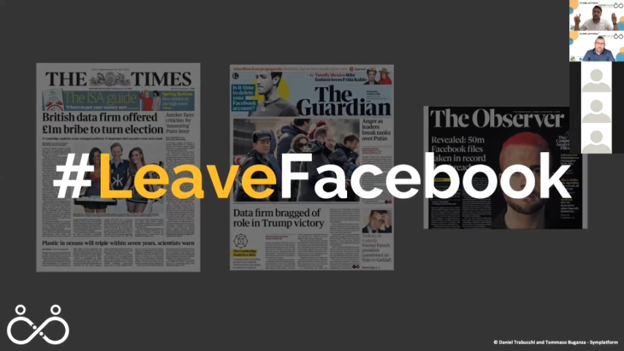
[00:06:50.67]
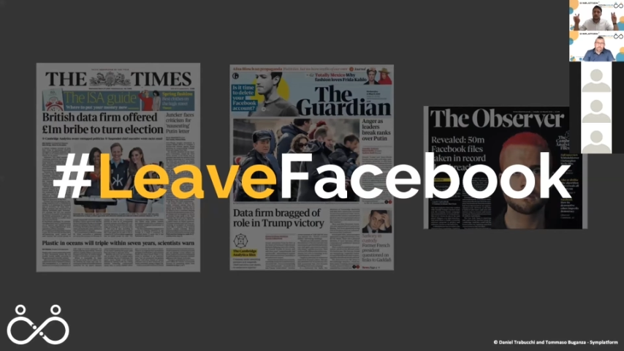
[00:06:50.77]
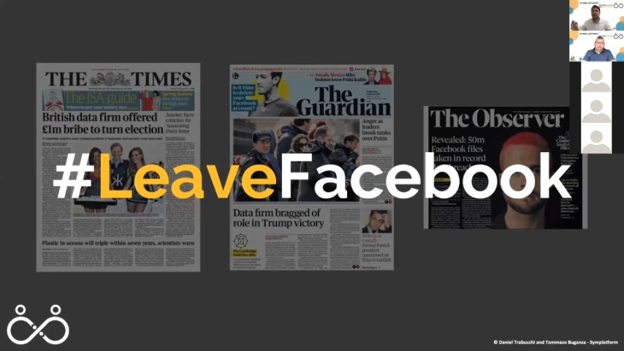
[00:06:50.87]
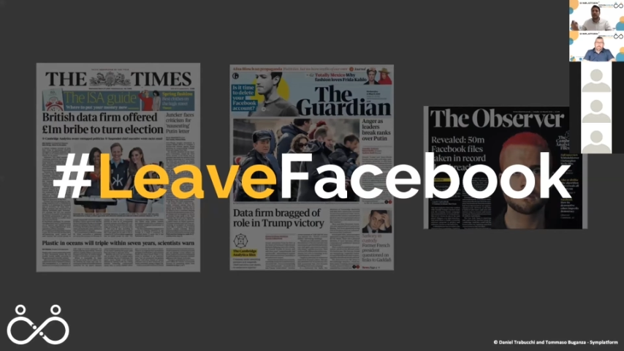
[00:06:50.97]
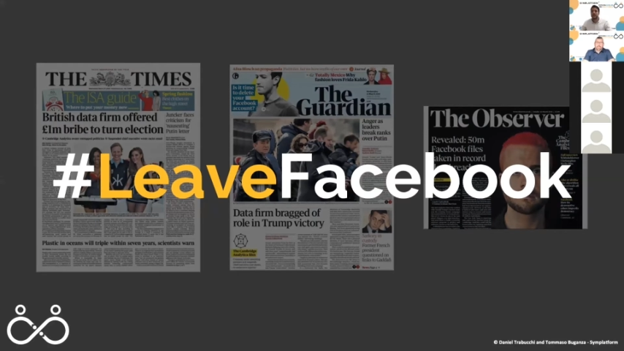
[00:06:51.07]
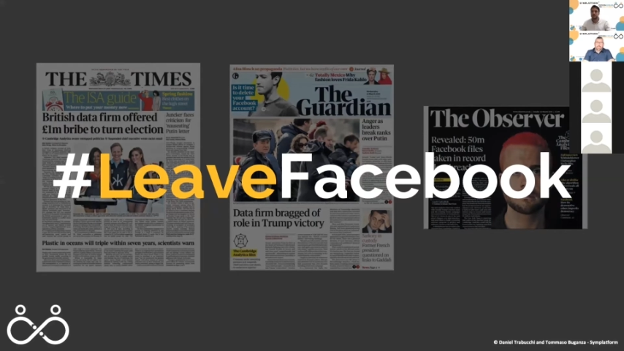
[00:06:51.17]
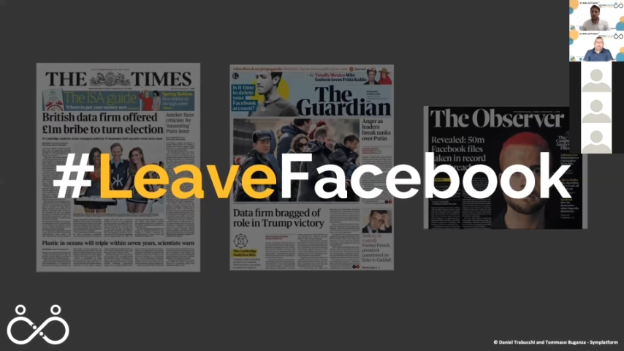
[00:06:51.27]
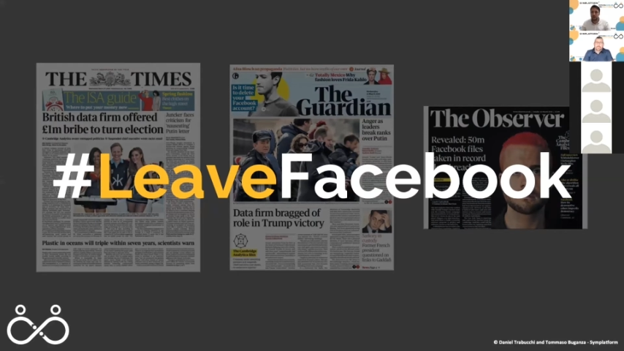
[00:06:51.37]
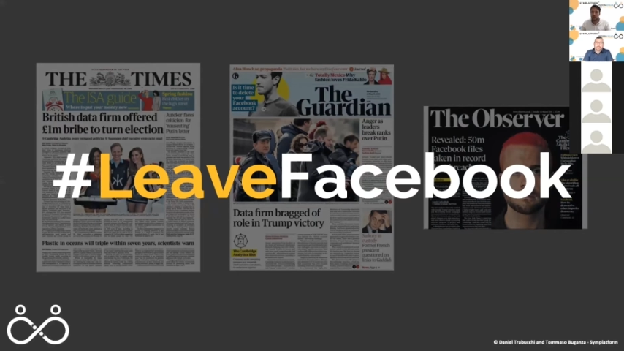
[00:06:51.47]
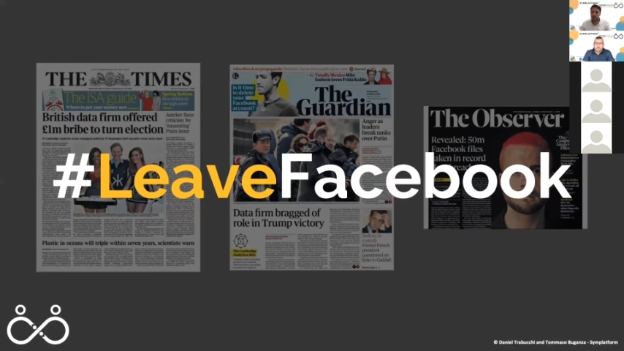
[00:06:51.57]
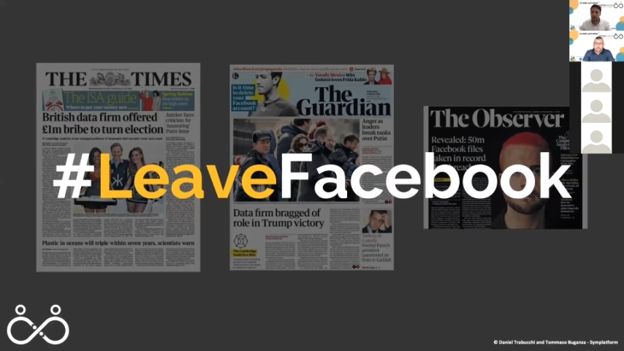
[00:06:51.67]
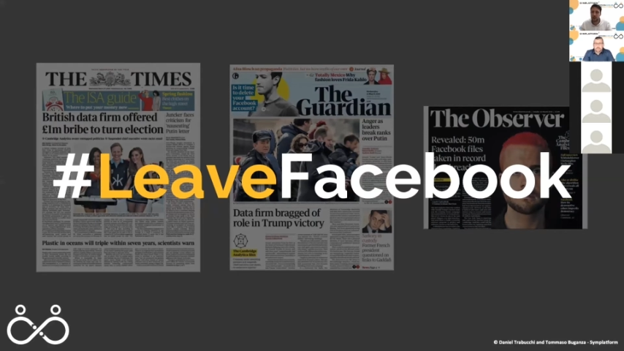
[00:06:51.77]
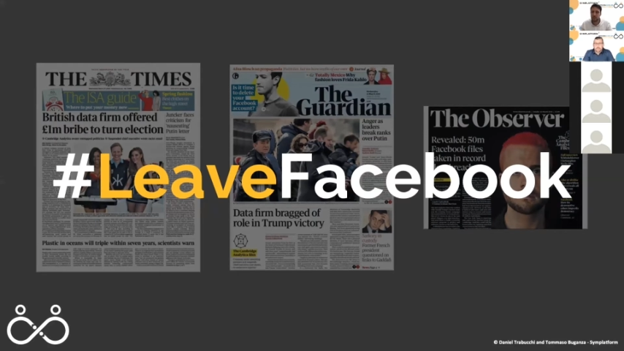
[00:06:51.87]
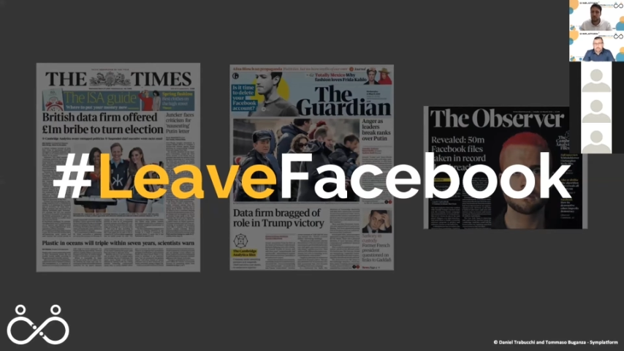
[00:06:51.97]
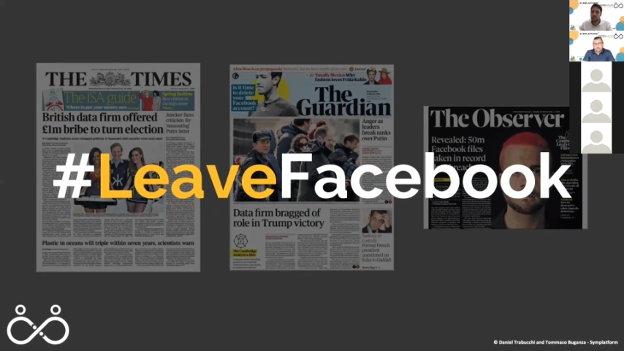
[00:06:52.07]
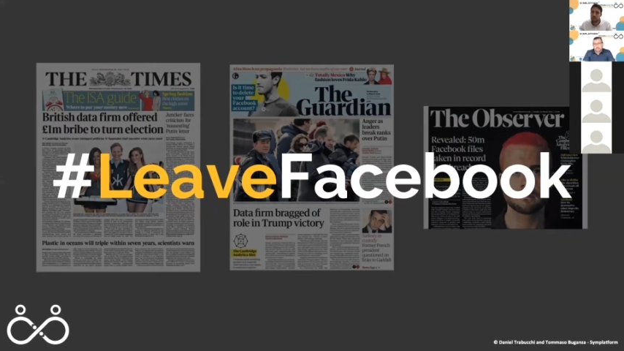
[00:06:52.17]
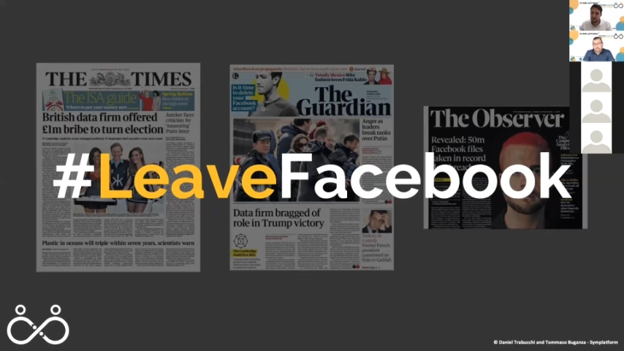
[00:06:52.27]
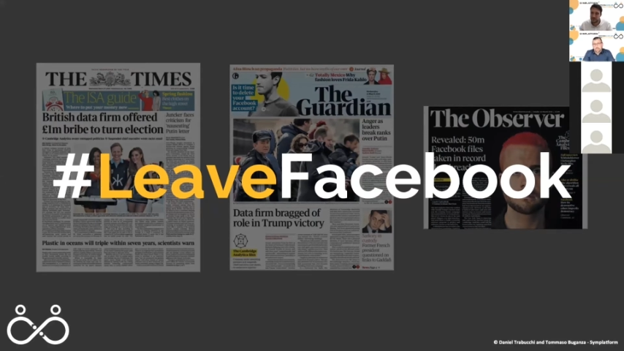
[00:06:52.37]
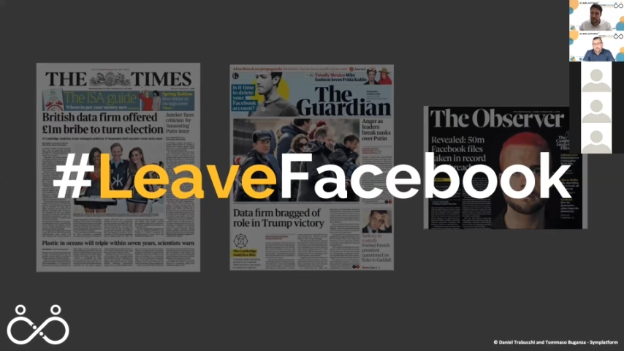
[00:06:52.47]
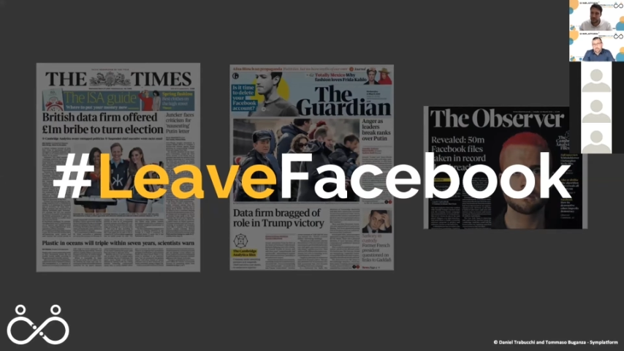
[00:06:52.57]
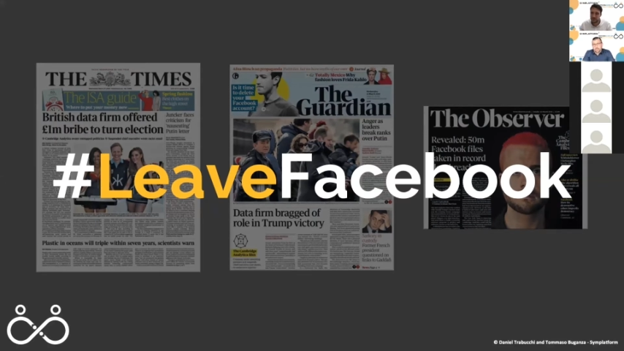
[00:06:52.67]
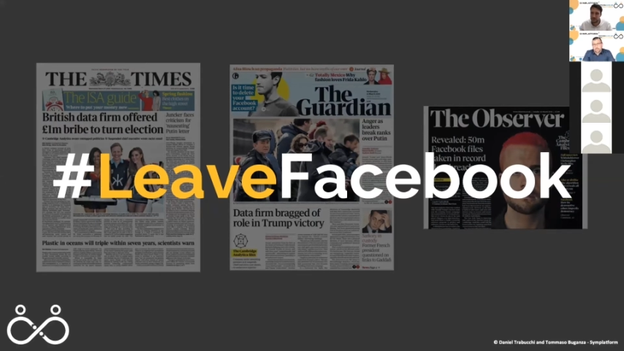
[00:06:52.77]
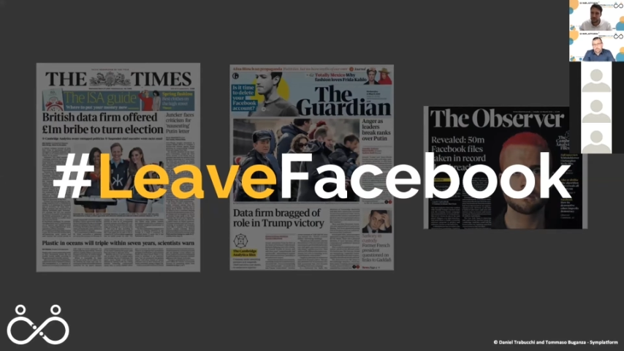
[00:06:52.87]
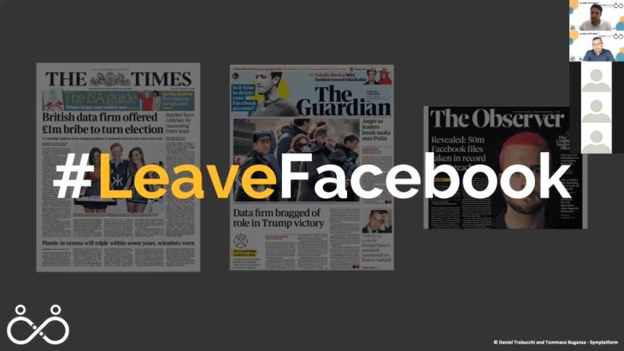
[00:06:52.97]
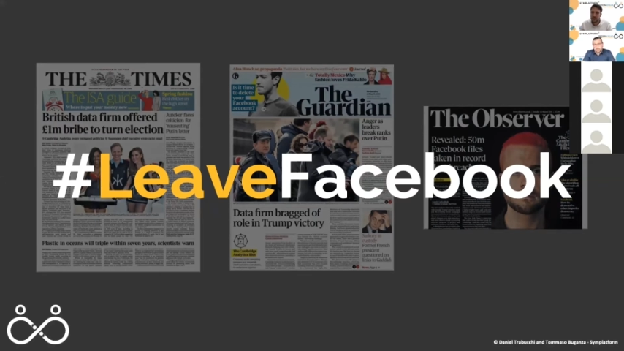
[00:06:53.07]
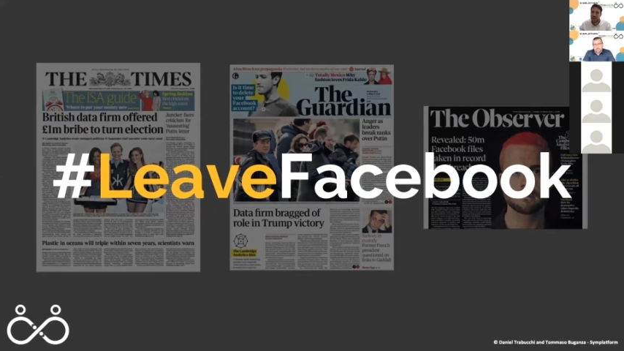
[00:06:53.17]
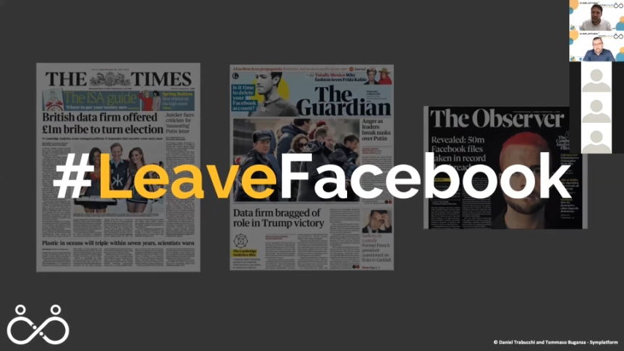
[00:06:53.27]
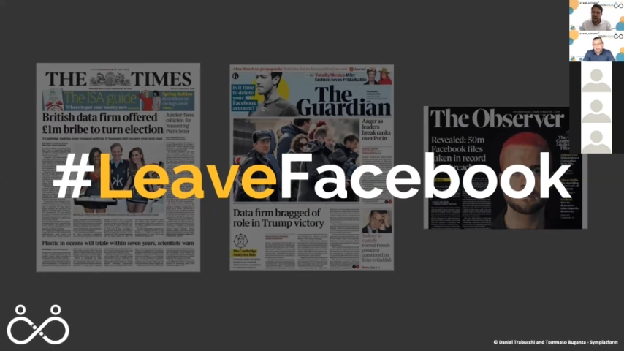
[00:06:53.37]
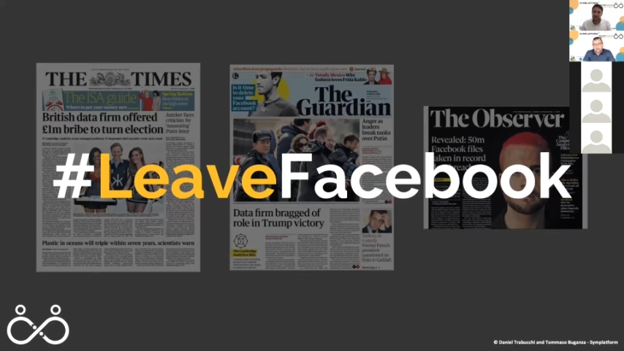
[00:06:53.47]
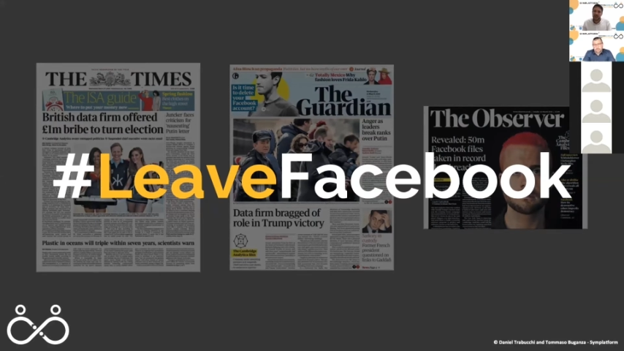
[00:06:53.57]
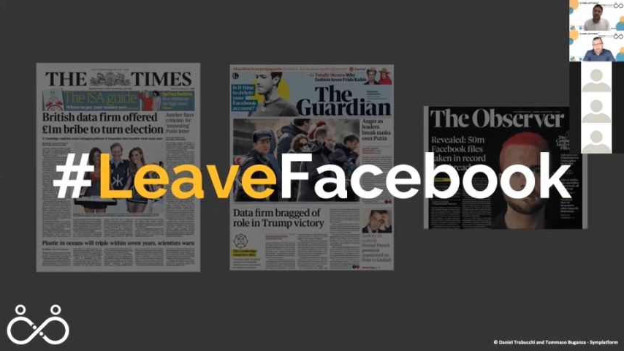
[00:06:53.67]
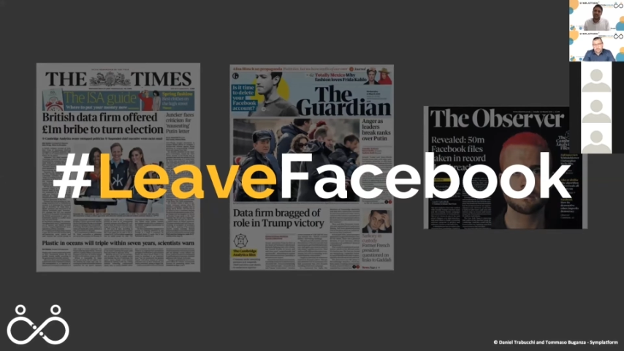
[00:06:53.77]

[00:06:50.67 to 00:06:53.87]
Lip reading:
Nobody's mouth can be seen.